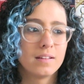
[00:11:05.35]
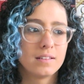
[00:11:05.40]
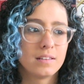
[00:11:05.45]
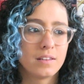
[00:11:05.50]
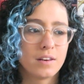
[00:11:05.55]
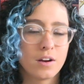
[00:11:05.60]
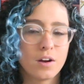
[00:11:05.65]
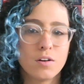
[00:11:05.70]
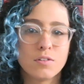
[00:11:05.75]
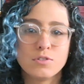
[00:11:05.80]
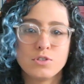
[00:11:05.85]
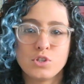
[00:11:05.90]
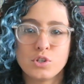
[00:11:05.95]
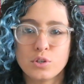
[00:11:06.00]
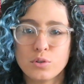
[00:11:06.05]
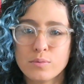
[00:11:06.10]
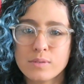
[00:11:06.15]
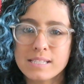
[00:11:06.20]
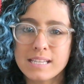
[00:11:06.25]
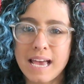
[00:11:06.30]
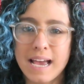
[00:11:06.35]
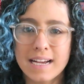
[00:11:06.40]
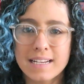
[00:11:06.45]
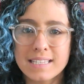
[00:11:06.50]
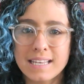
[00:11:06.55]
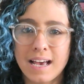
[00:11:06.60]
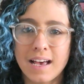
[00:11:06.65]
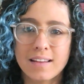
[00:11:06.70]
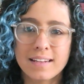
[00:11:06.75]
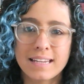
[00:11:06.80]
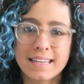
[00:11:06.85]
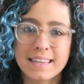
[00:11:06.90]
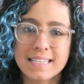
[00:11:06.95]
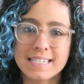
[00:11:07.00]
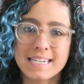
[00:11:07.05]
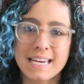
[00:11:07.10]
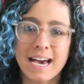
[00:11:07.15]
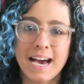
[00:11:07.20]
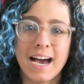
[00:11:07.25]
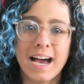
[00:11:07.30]
You know, Jude was exiled at the
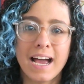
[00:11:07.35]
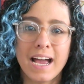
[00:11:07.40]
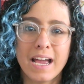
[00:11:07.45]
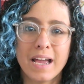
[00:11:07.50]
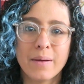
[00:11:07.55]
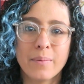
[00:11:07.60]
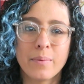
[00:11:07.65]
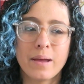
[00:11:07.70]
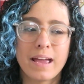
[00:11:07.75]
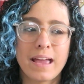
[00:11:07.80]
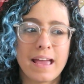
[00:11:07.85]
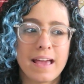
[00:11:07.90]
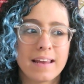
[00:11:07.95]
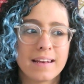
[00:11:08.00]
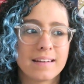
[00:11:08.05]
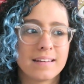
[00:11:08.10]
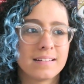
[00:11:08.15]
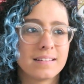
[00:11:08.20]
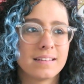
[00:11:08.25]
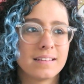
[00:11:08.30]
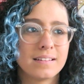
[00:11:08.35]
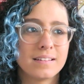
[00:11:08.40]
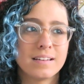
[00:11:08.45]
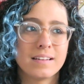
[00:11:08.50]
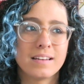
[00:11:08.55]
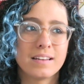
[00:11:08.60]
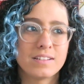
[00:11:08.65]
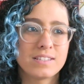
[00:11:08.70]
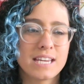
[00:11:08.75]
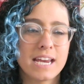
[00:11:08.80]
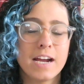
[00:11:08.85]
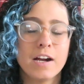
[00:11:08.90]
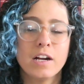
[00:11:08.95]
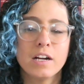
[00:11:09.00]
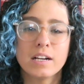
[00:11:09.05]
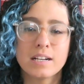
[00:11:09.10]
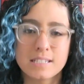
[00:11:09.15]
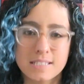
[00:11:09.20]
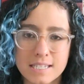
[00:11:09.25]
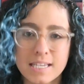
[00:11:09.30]
time, and
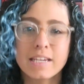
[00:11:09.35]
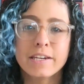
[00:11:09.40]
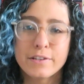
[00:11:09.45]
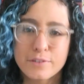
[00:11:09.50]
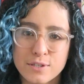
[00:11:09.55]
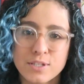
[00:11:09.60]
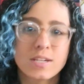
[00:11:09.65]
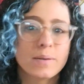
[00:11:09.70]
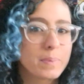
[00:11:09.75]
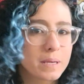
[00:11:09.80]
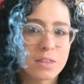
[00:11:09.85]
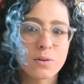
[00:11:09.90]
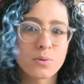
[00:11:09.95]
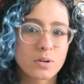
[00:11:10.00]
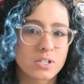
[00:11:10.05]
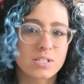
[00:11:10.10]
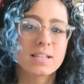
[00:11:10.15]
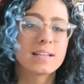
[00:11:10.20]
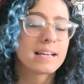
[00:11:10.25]
Taryn continues to be the worst.